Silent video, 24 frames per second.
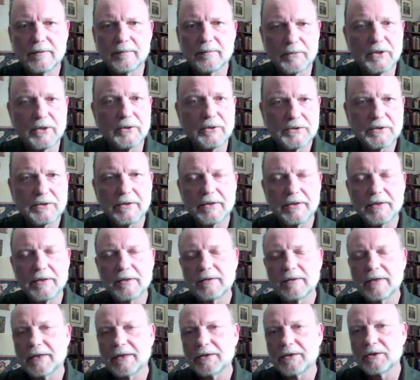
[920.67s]
military
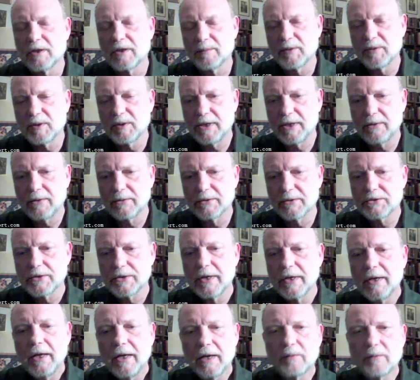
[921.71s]
and economic
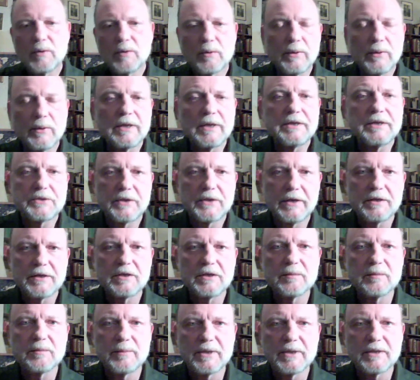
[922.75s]
powers, and we're really
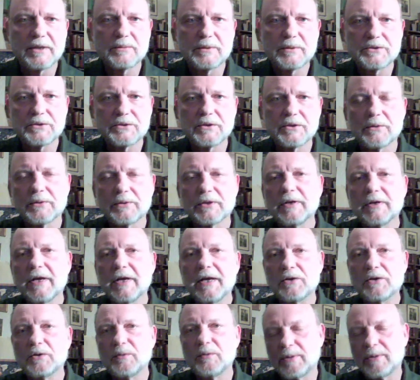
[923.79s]
talking about what's known in
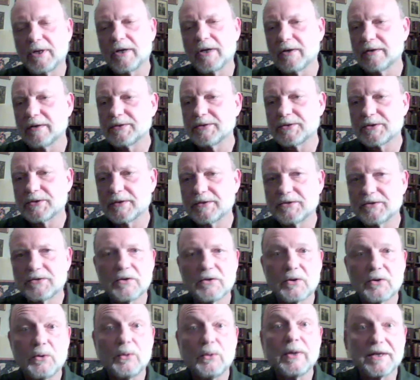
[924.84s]
NATO parlance as
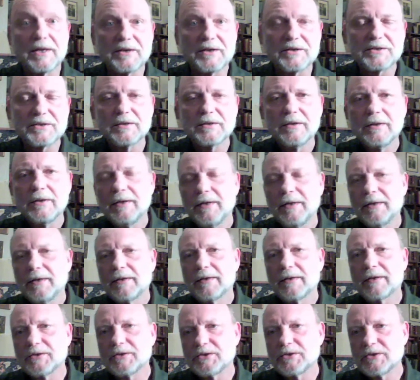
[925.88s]
the Quint,
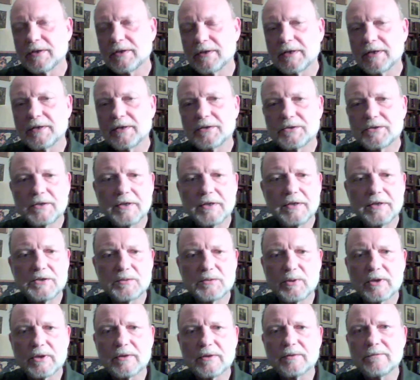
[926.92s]
that is the United
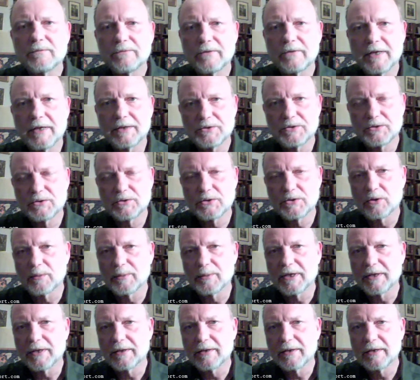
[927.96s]
States, Britain, France,
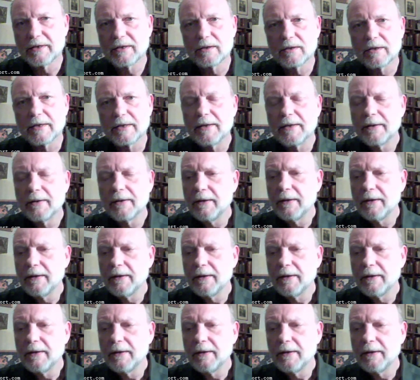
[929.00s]
Germany, and Italy,